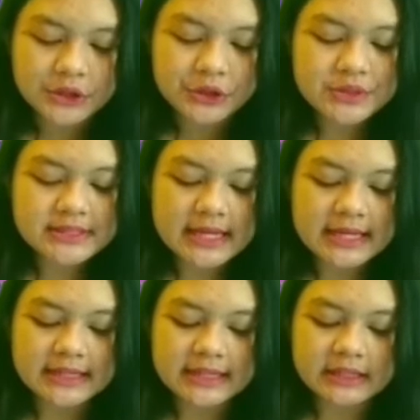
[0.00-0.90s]
Use
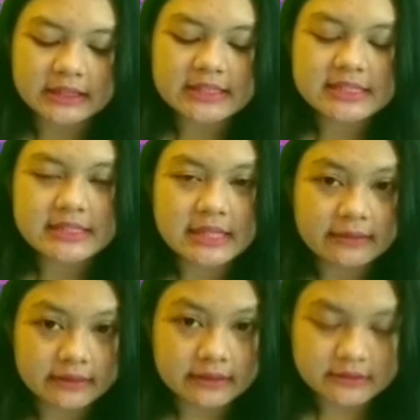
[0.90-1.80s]
that in the lead
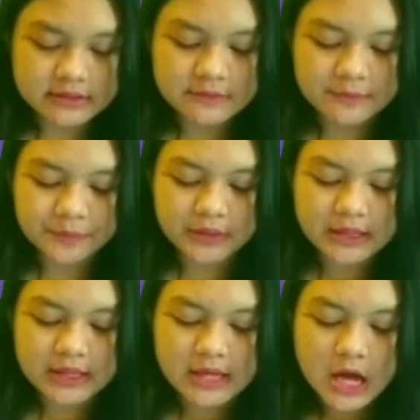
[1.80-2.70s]
sentence.
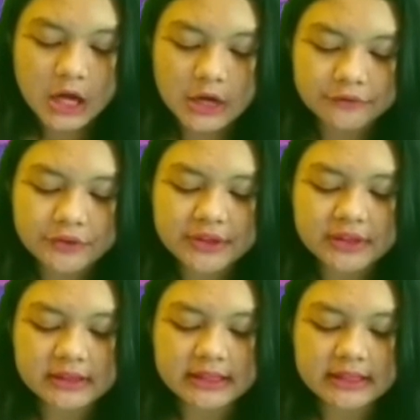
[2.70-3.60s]
After
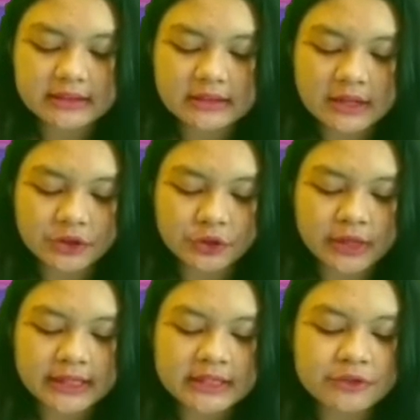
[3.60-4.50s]
the lead, that you
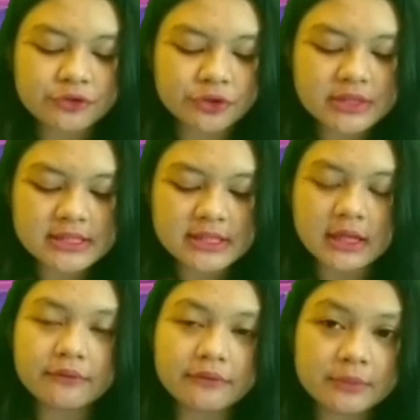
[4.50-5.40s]
can introduce
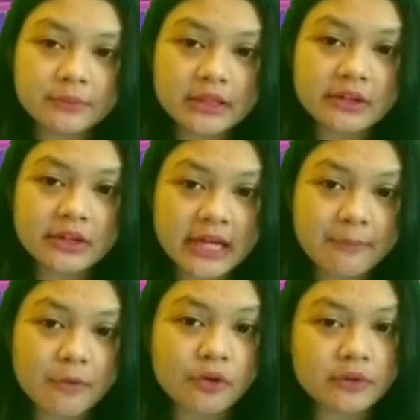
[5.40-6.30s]
the unfamiliar
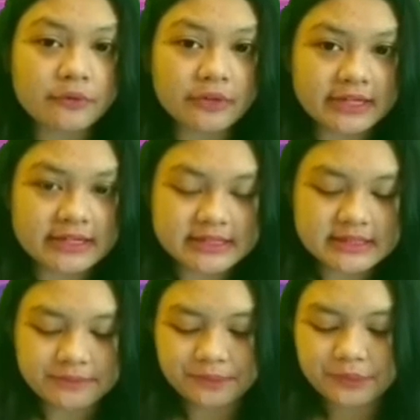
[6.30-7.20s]
name or
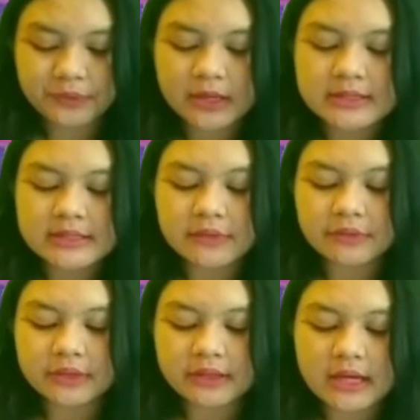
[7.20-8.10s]
reference.
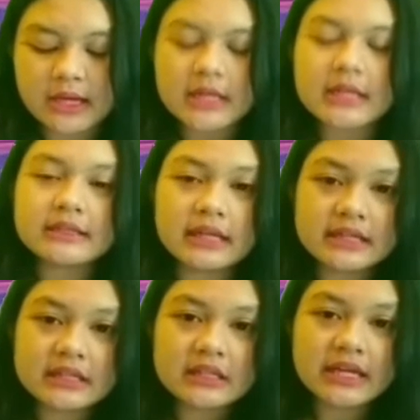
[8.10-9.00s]
7.
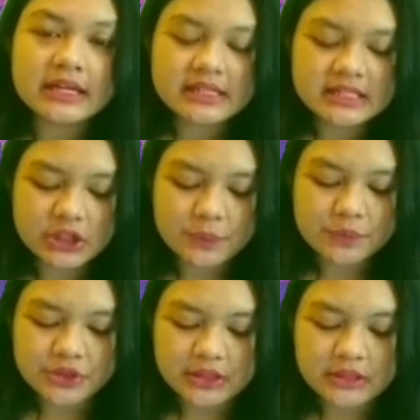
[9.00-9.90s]
Title and
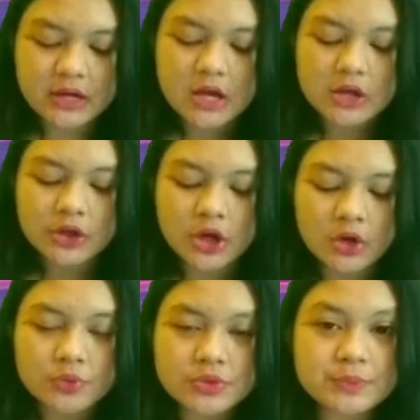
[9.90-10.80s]
description
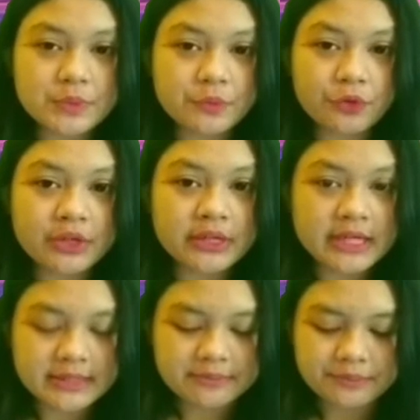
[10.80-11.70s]
goes before the
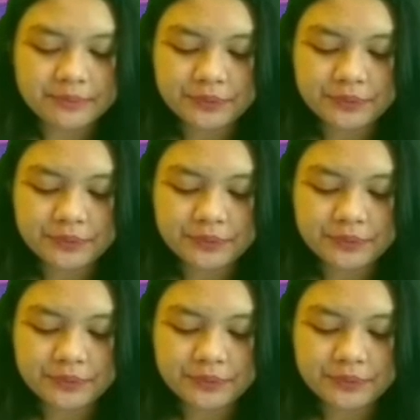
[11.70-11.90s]
name.